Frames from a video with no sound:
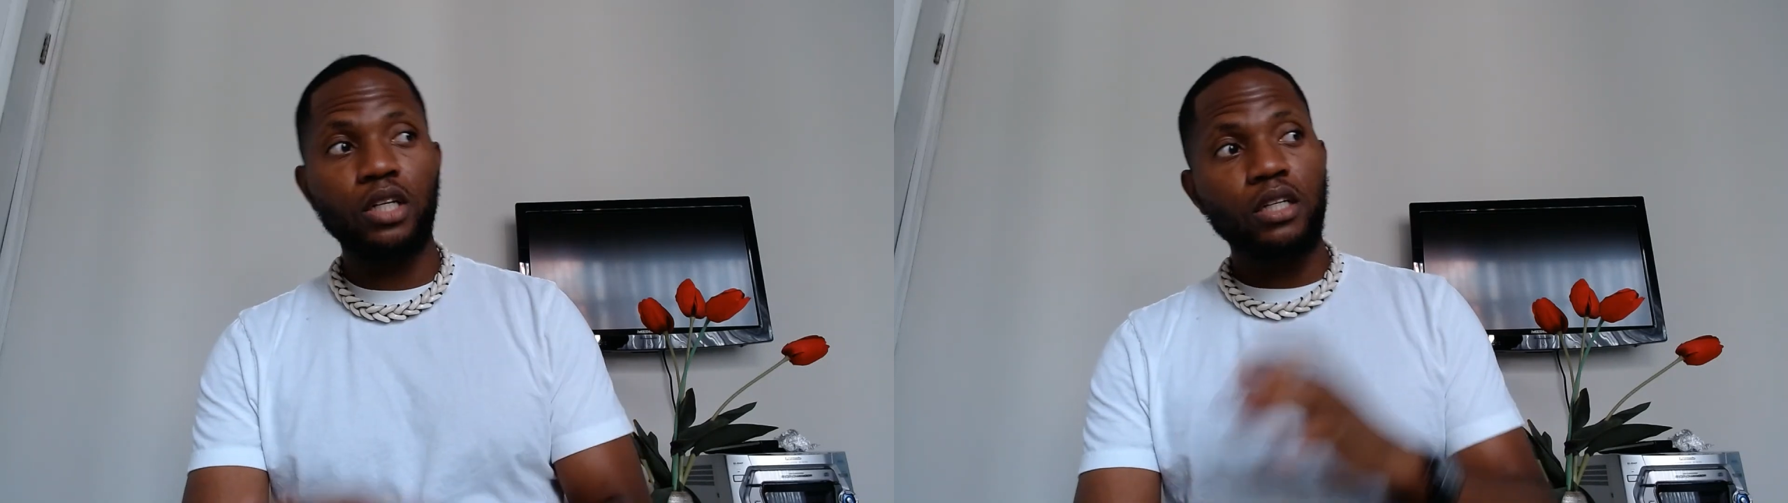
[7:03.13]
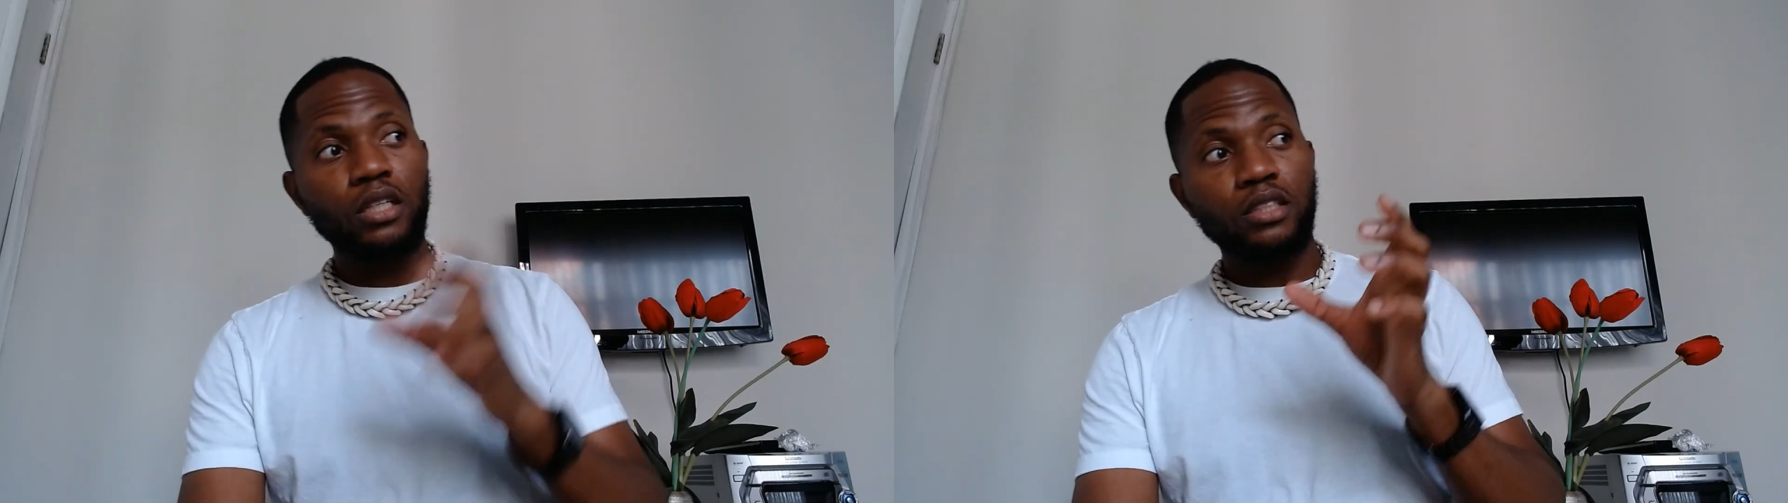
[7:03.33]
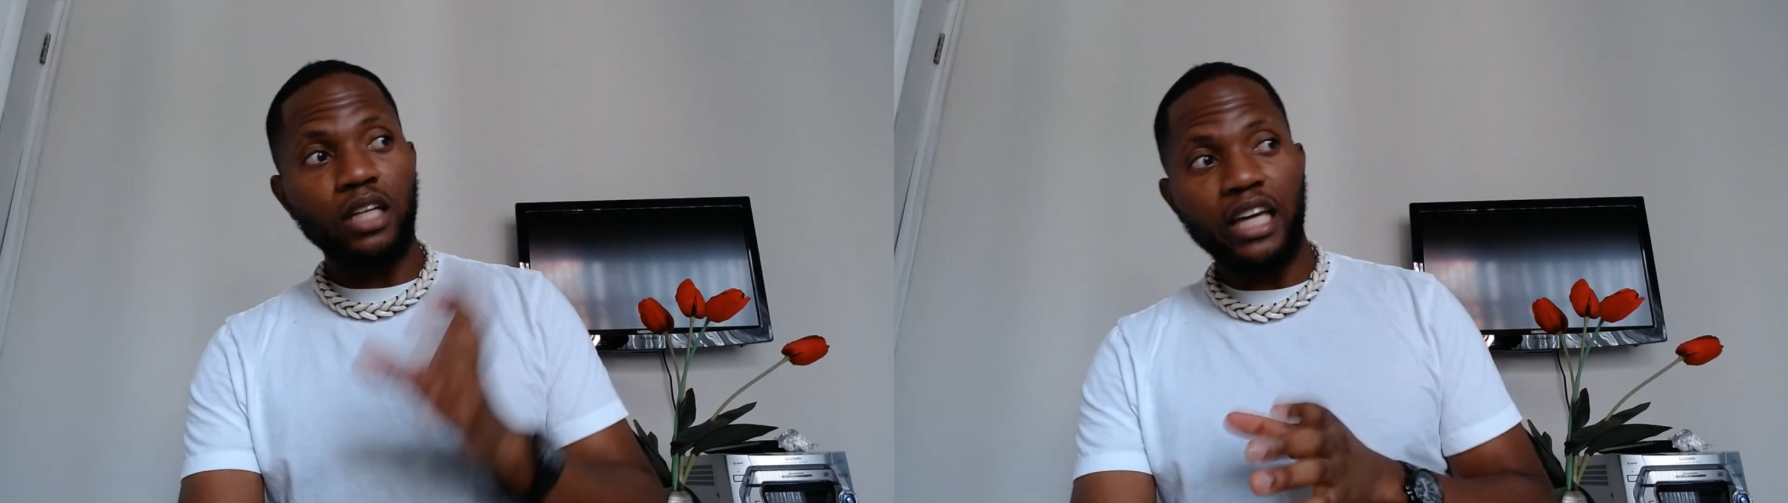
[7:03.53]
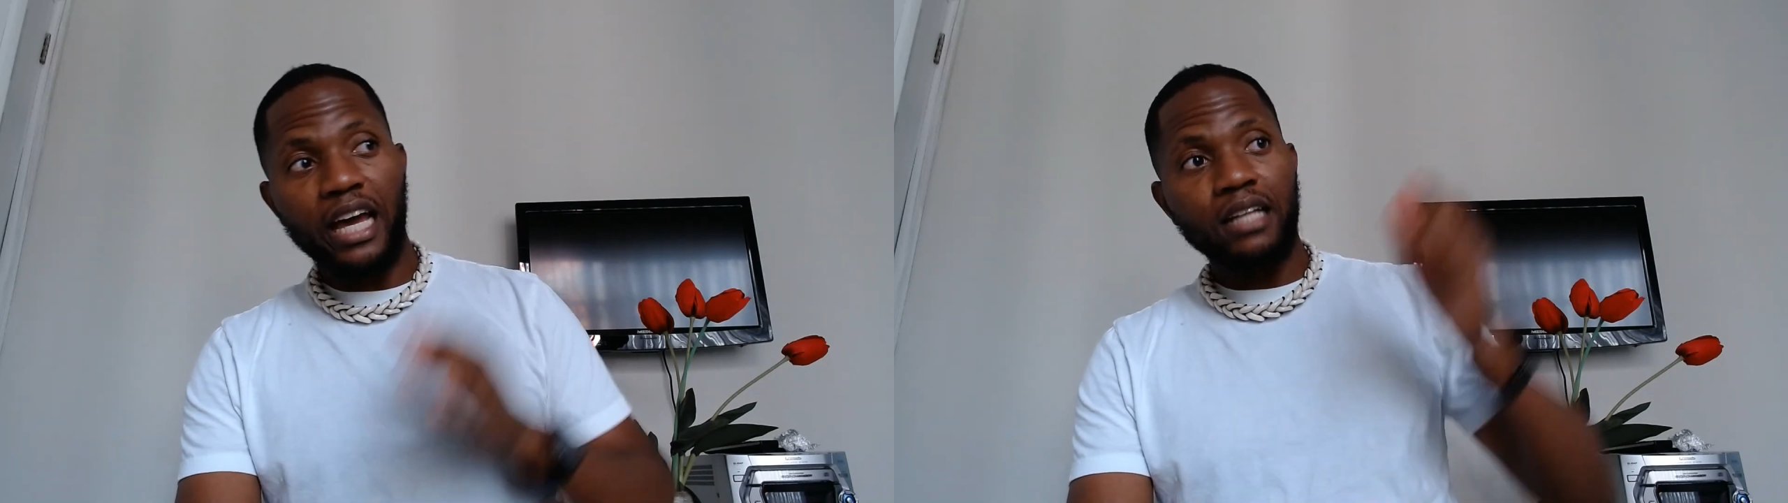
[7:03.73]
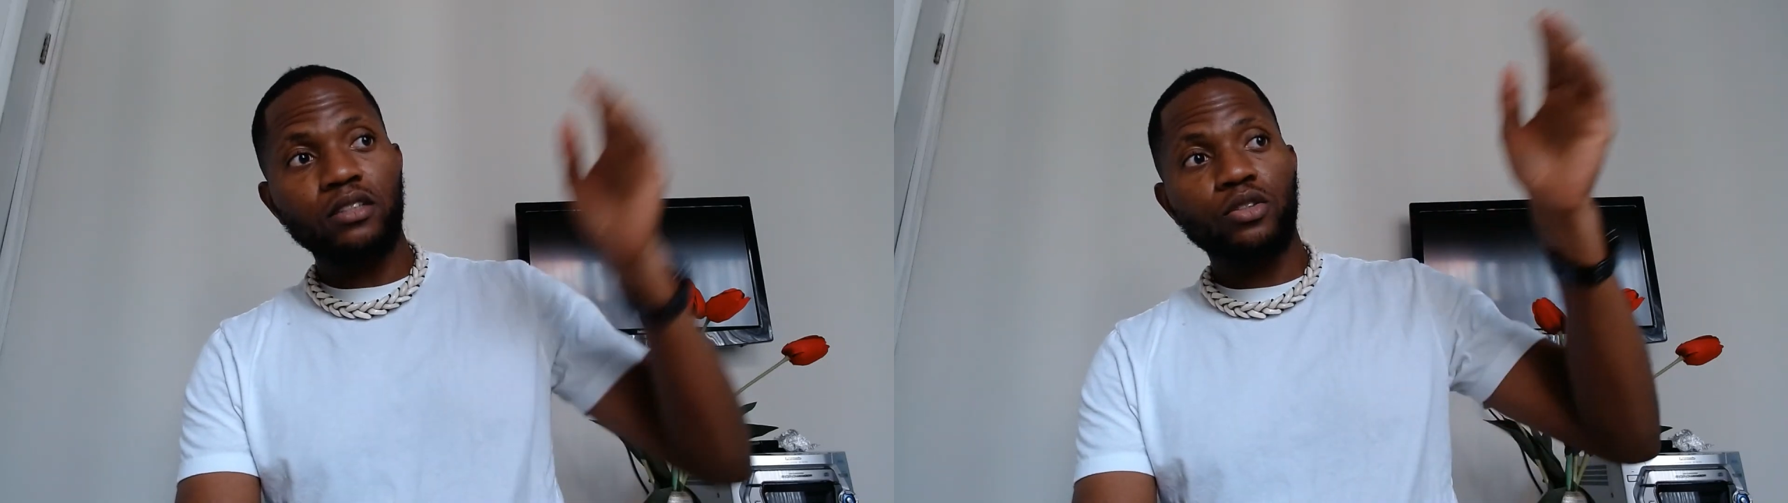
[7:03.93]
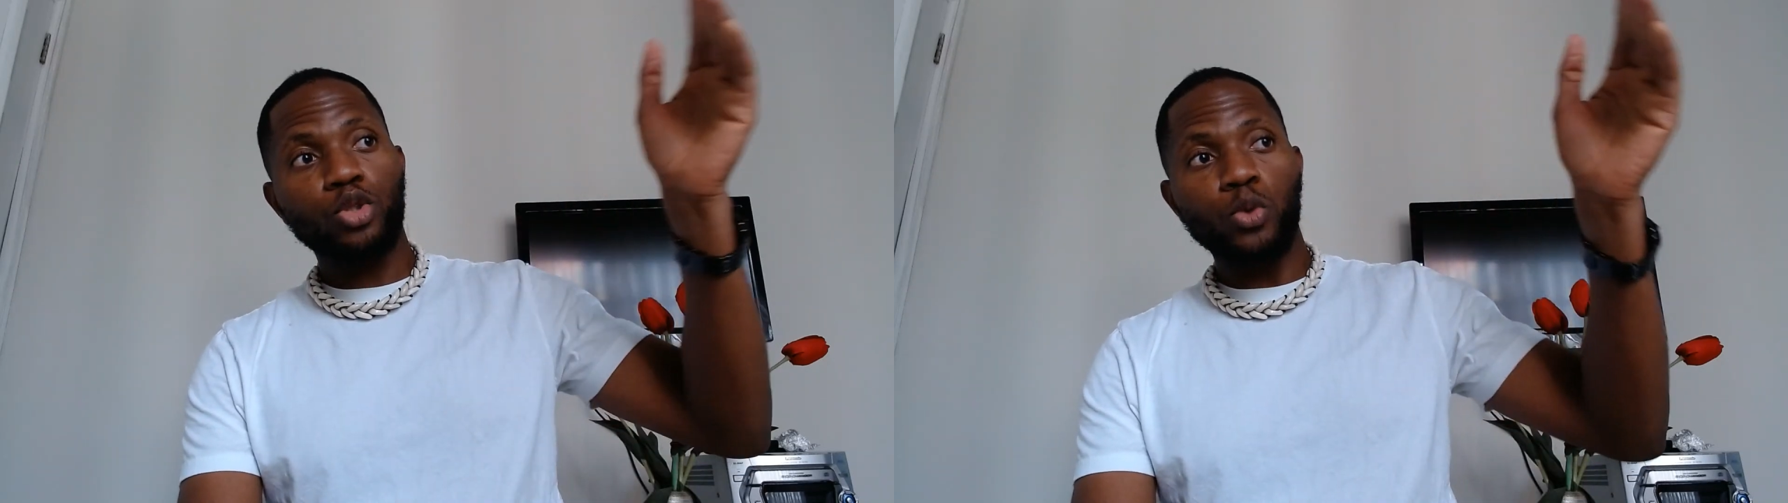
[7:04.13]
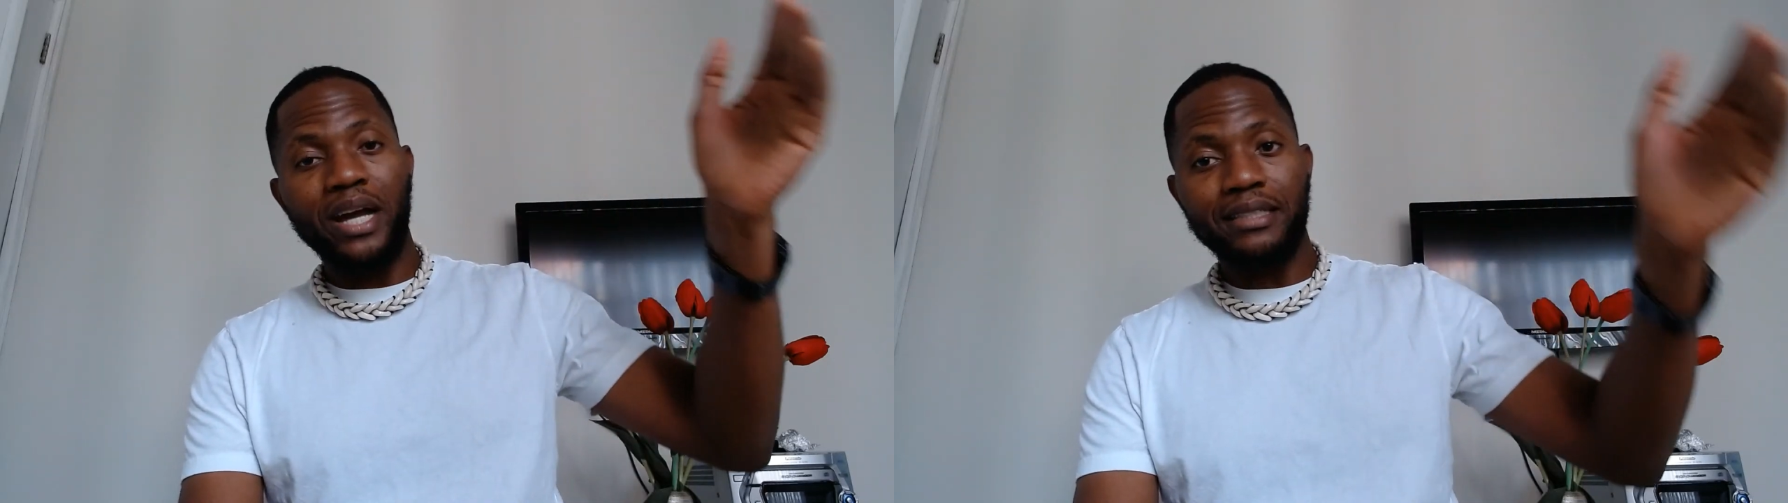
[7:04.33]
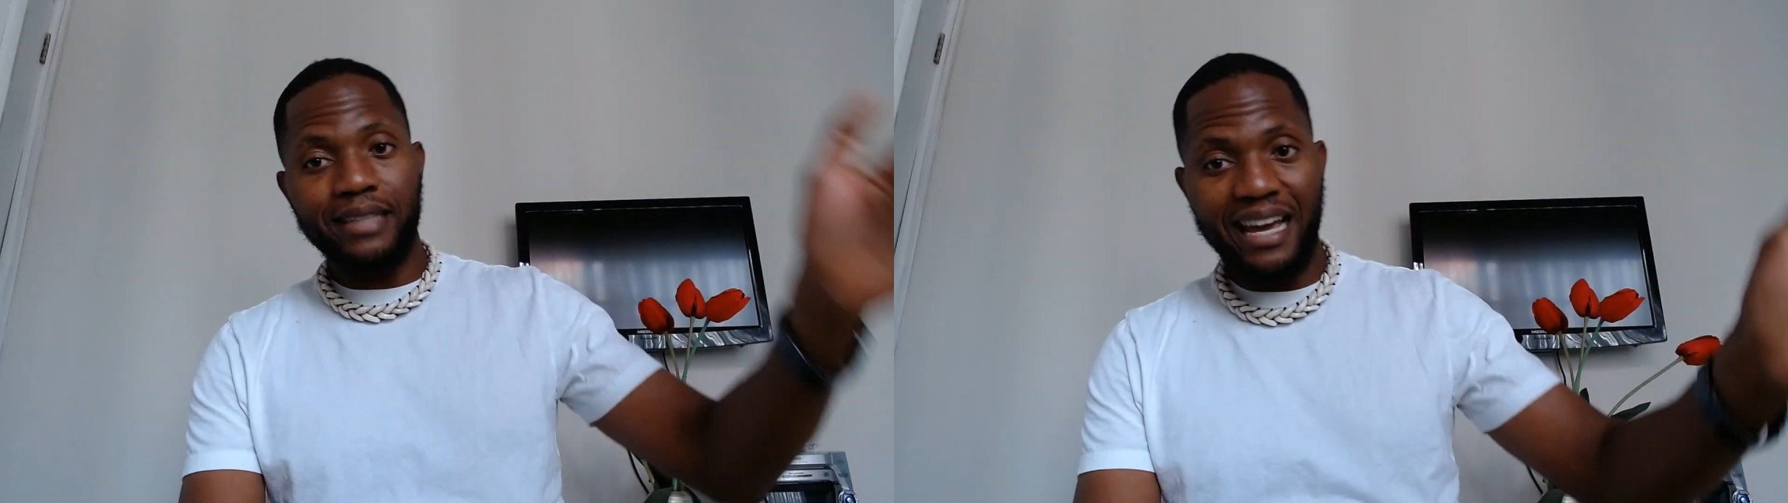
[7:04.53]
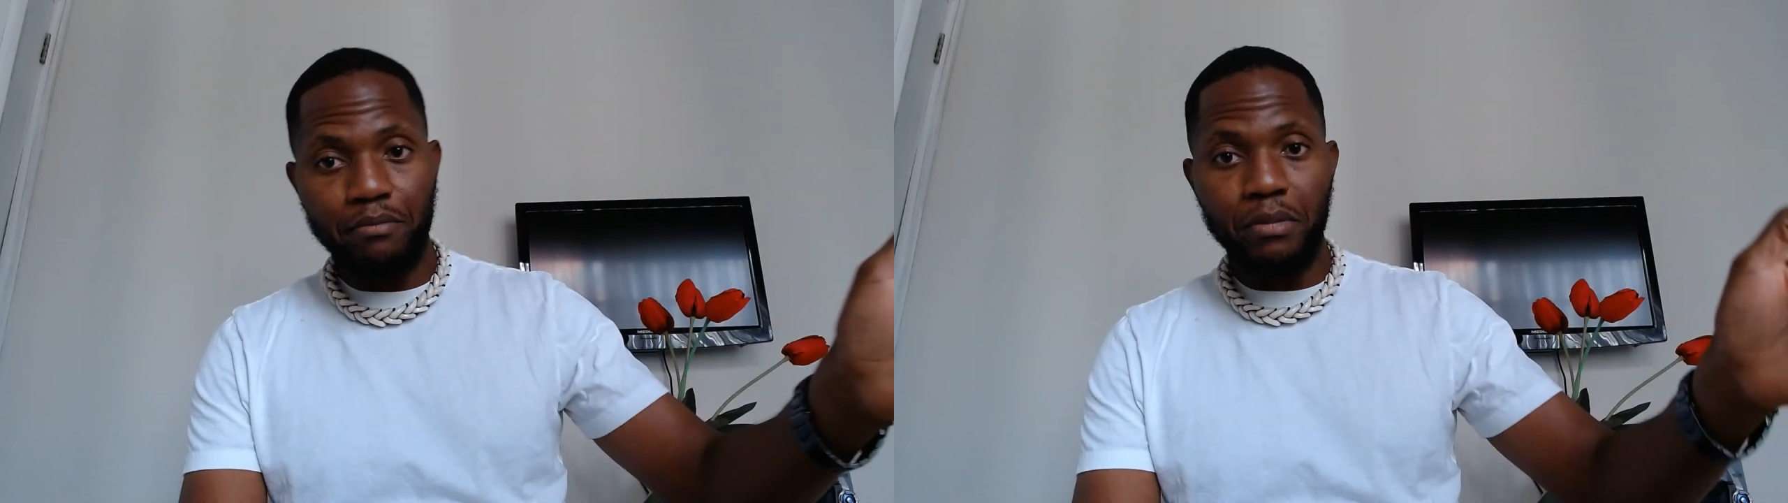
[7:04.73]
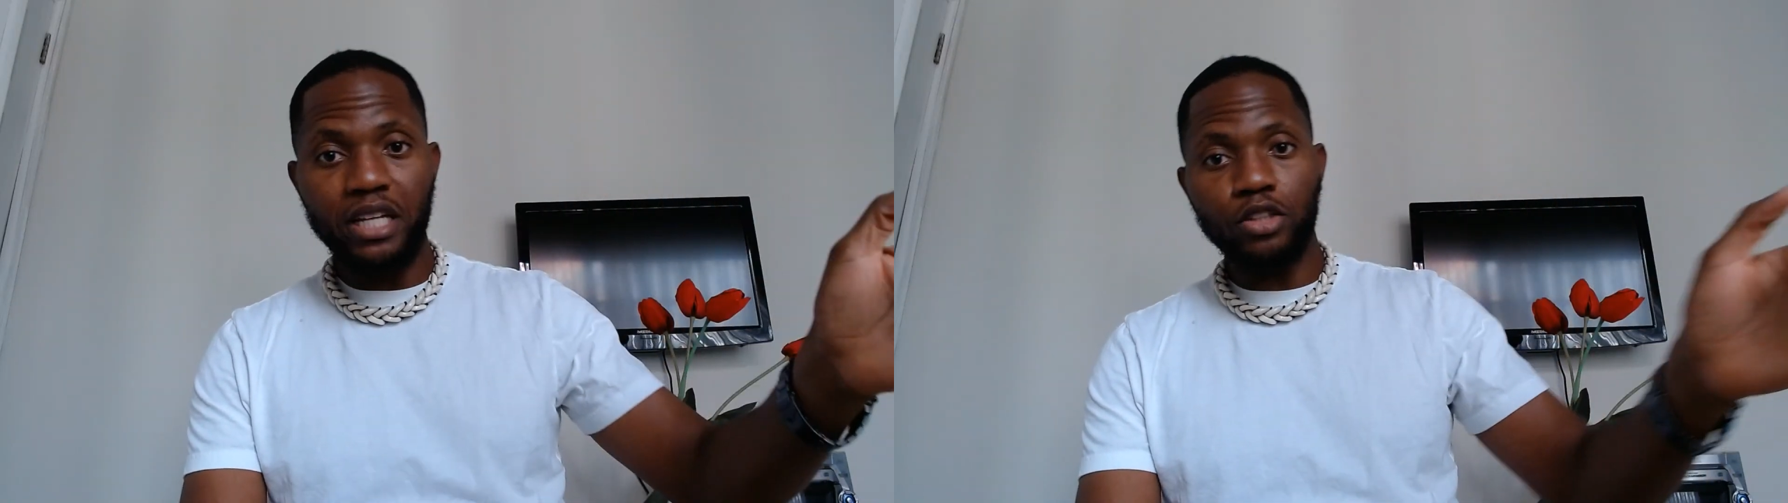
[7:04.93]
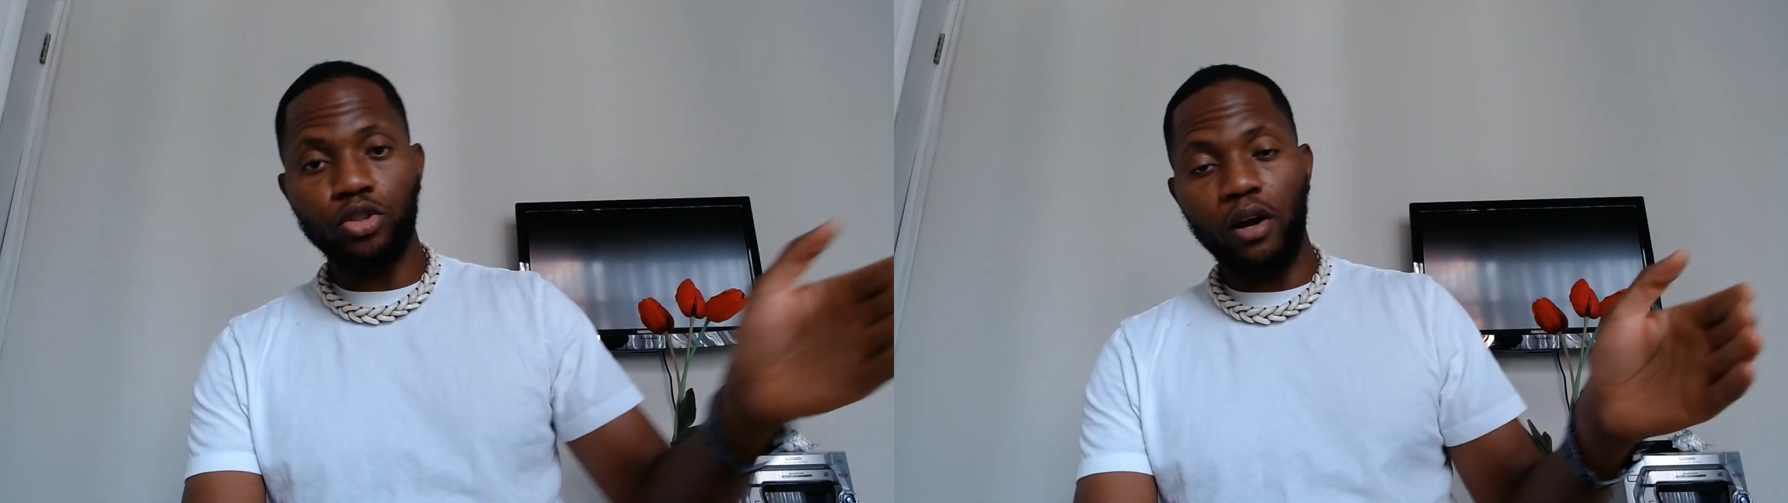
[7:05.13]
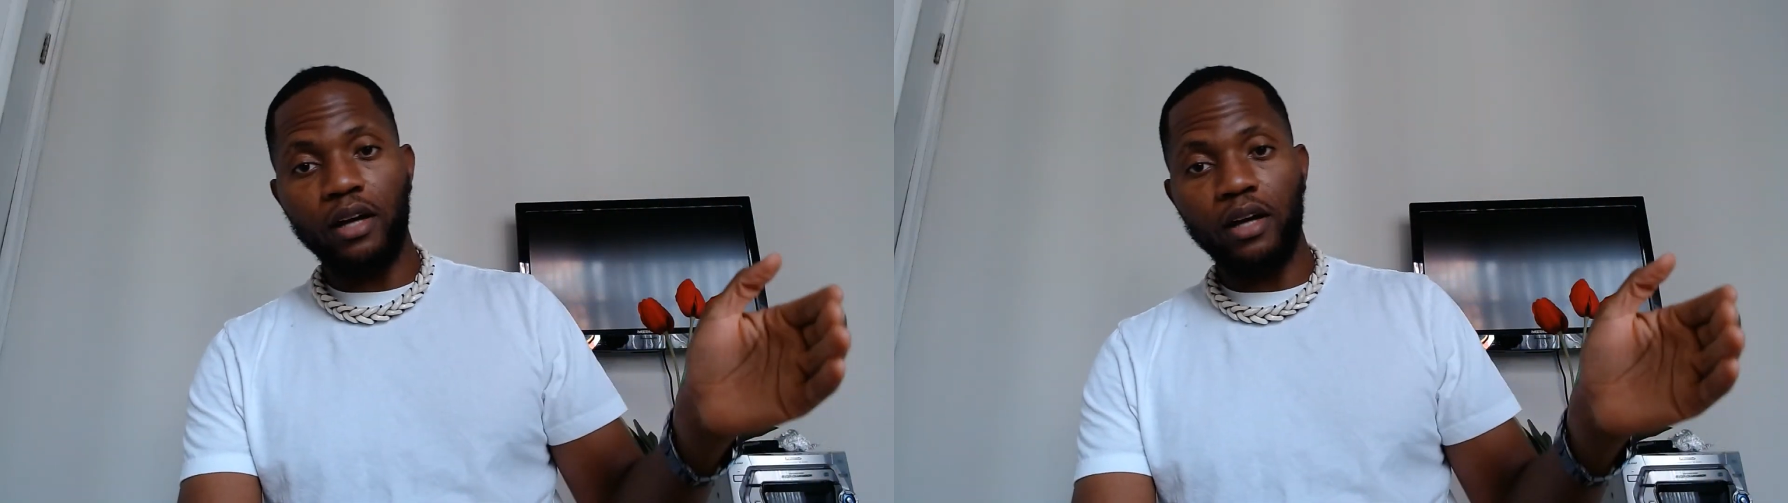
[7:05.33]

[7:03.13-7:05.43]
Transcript: to get to a 10-minute drive,